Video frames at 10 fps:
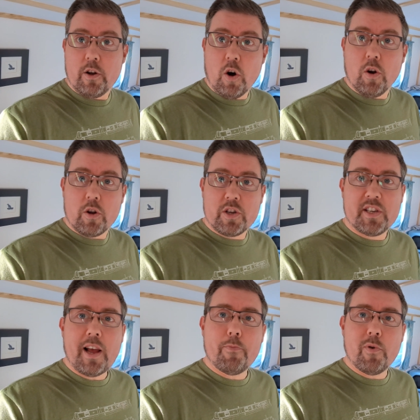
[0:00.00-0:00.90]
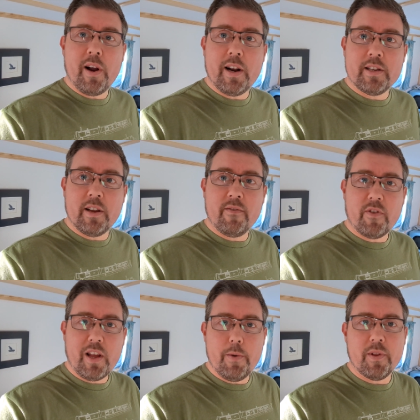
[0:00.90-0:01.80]
got lots of separators in
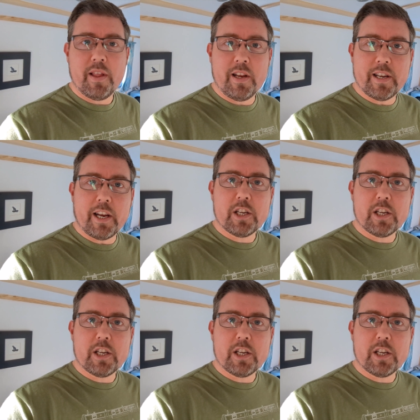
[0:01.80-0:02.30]
for keeping things like